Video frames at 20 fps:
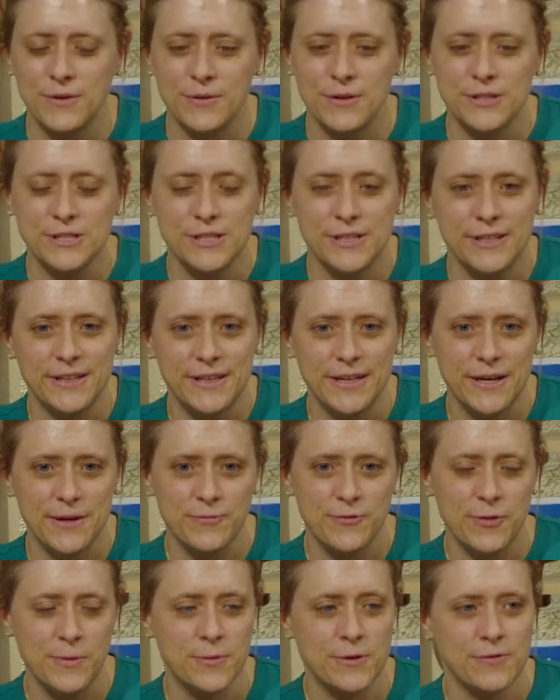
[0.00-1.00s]
originally
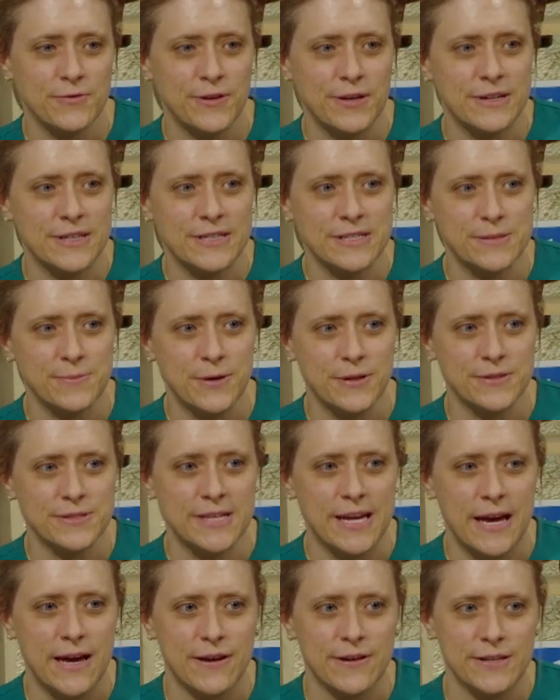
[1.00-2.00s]
I'm from a very small
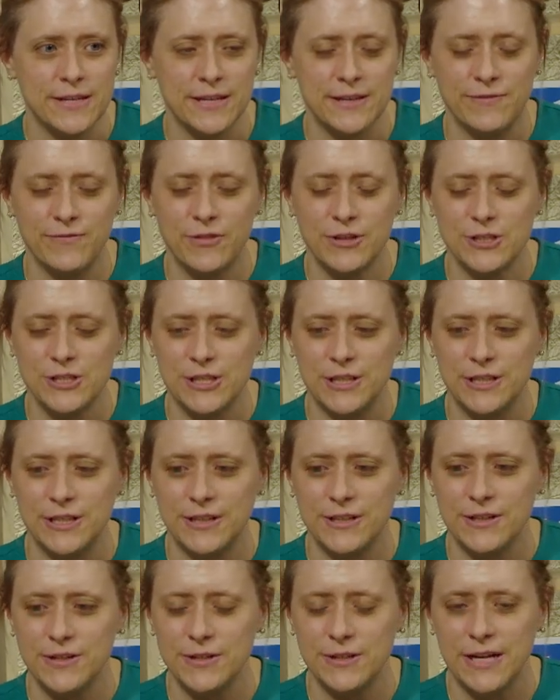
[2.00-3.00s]
town in
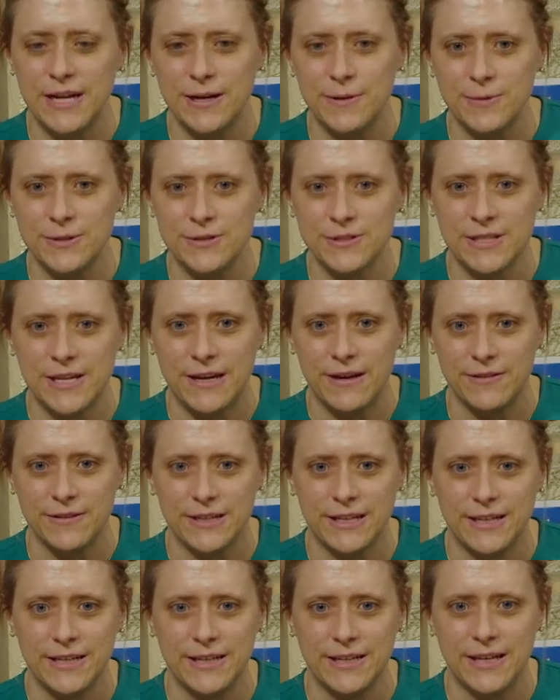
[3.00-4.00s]
Virginia called Amherst
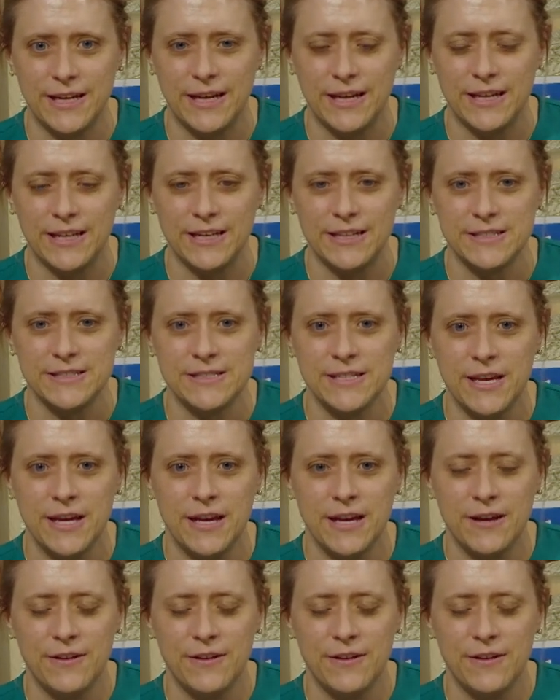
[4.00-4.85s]
County, and it's